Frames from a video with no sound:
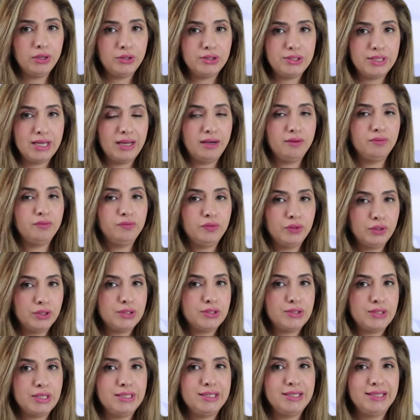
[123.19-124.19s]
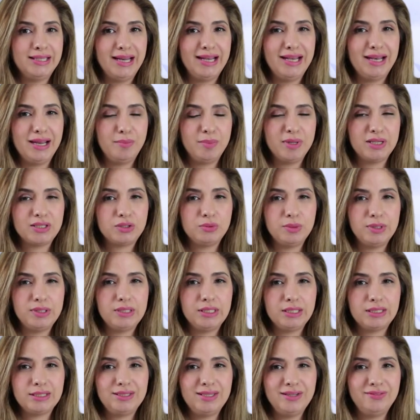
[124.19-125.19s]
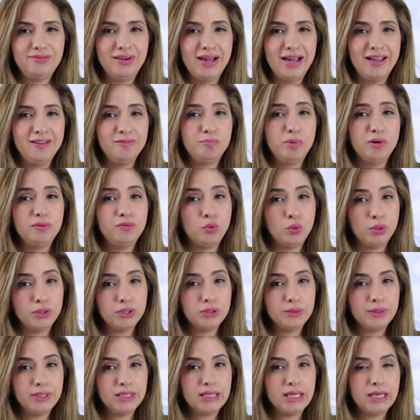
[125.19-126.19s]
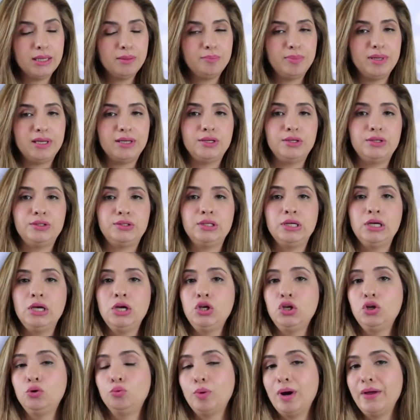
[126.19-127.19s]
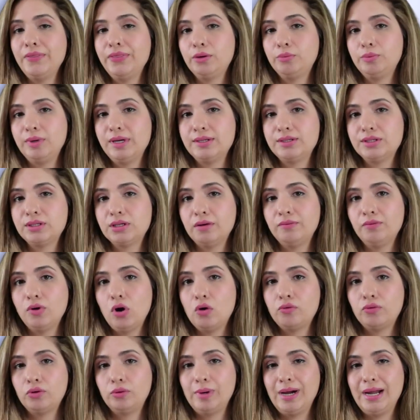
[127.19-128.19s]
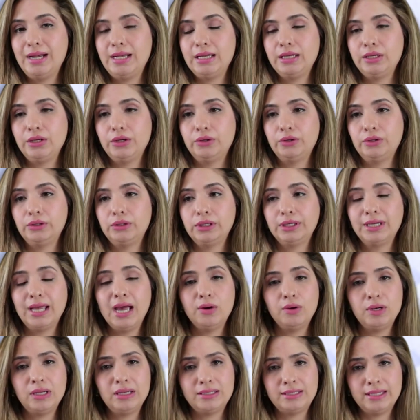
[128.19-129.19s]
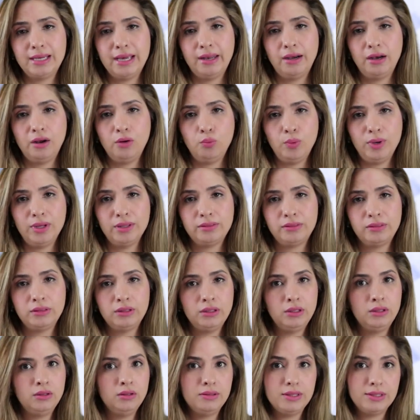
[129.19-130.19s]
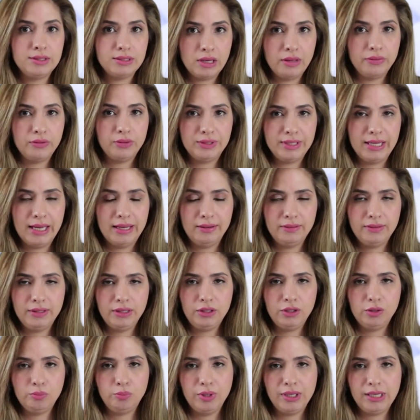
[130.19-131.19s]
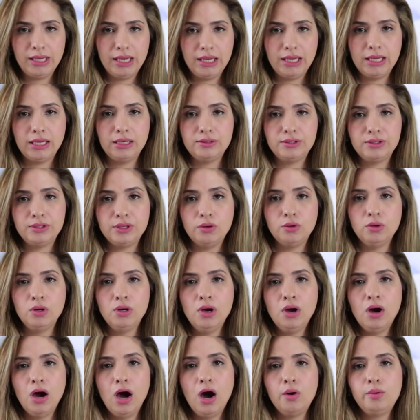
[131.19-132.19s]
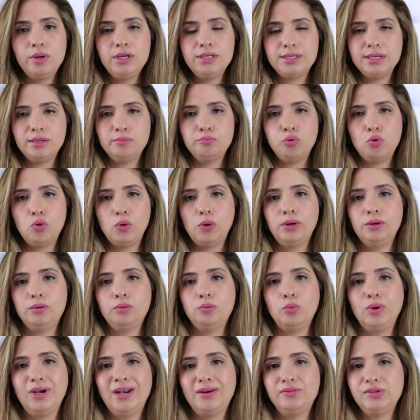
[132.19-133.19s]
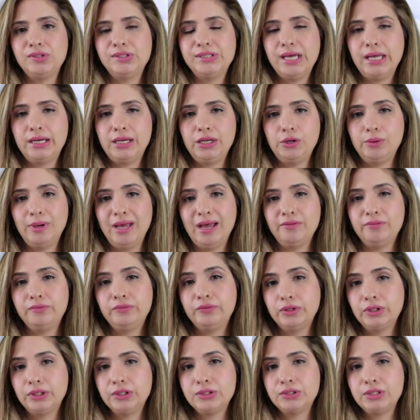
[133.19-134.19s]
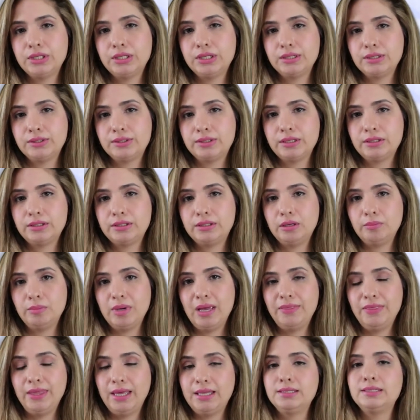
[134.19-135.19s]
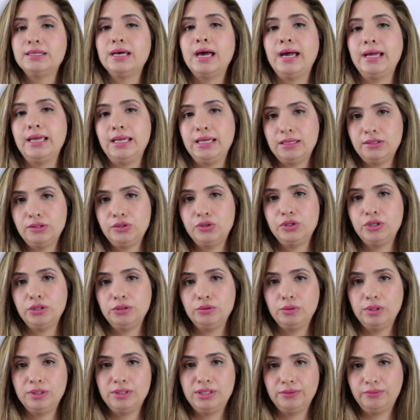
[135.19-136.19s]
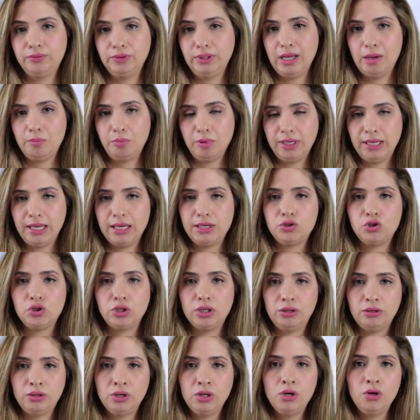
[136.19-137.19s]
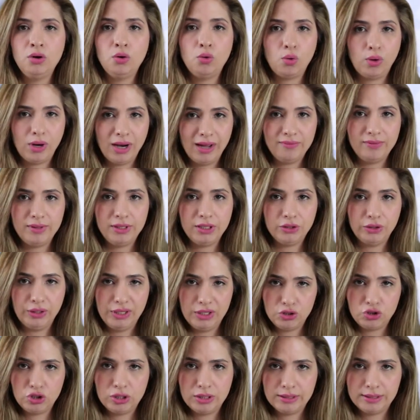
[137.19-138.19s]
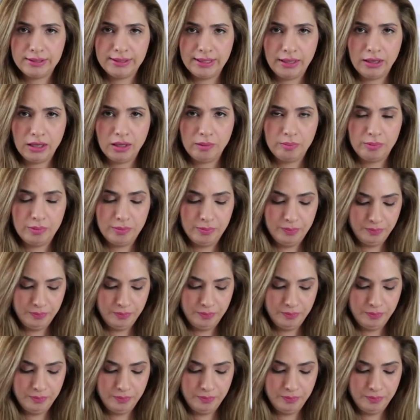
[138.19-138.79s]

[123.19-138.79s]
your data first into Dynamics 365 before doing that, because you run the risk of overriding your accounting data with this other data that you're bringing in. So always import whatever data you have first into the system and then tie into a different application or have integrations set up.